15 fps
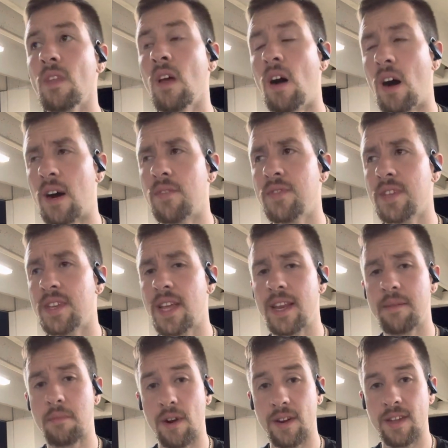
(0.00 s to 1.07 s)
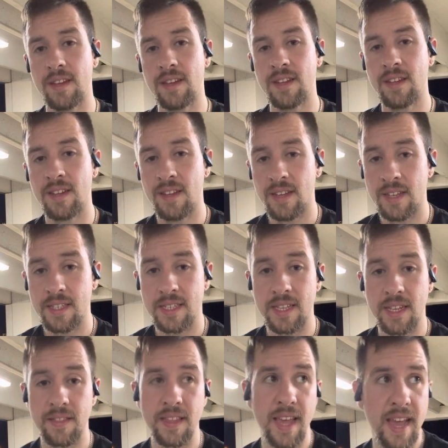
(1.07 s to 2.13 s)
off the dating market to
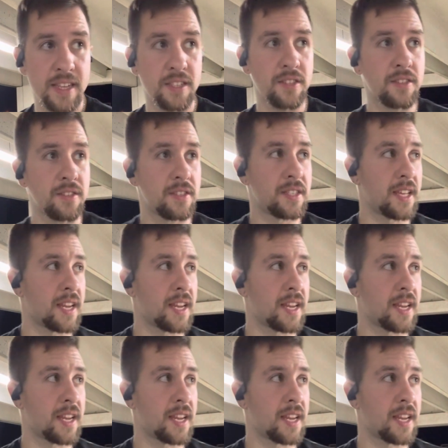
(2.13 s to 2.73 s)
get the answers that